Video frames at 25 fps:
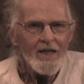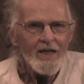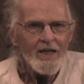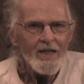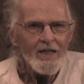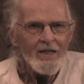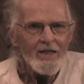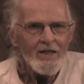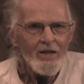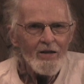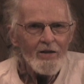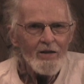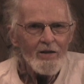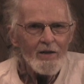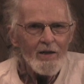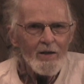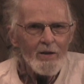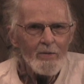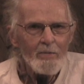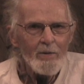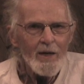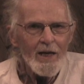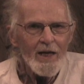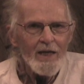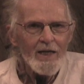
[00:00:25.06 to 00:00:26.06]

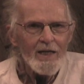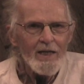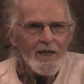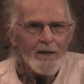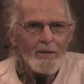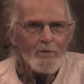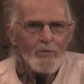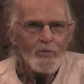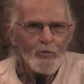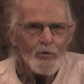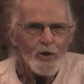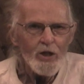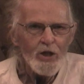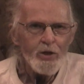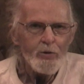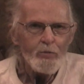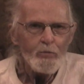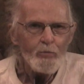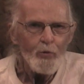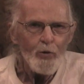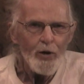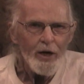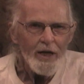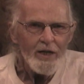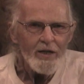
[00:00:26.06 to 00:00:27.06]
another man named
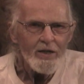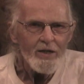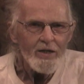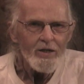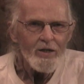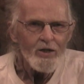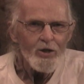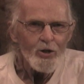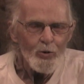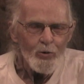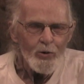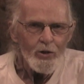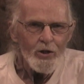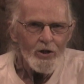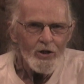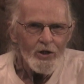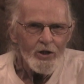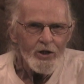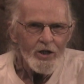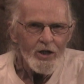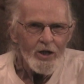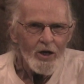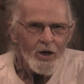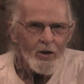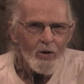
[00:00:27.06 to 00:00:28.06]
Britt 2
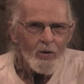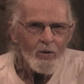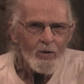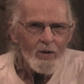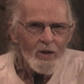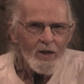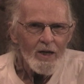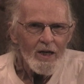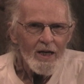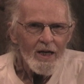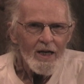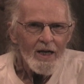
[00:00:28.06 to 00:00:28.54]
years ago.